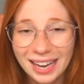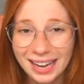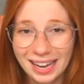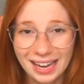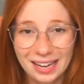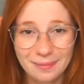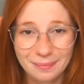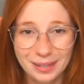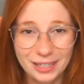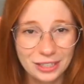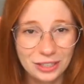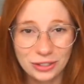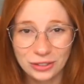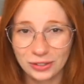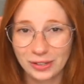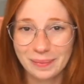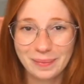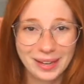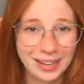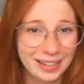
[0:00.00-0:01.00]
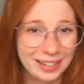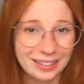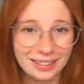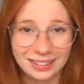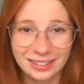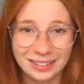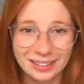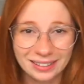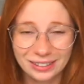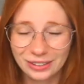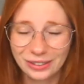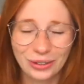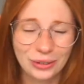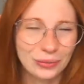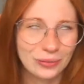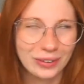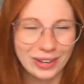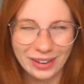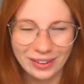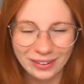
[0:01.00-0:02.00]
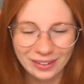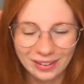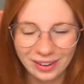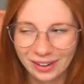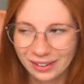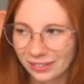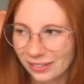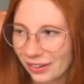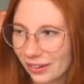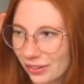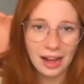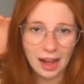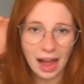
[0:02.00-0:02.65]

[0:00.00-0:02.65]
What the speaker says: in my streaming career. I don't know.